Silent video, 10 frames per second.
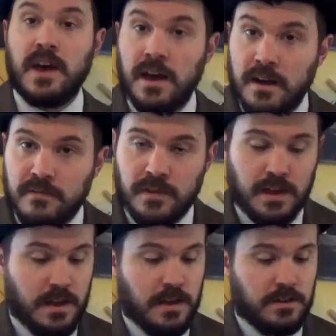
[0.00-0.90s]
have.
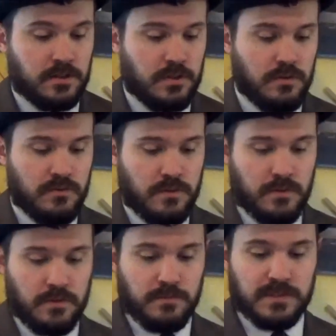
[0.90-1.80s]
2
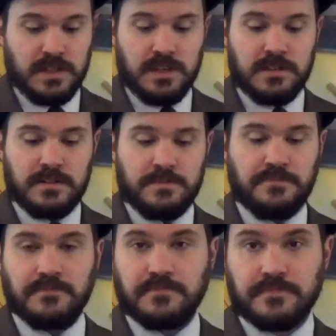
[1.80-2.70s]
volumes here,
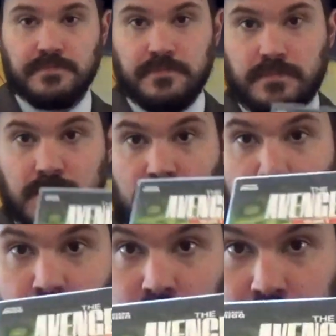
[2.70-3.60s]

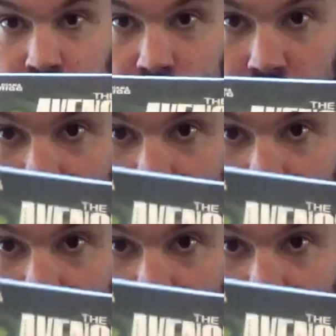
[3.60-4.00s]
both look like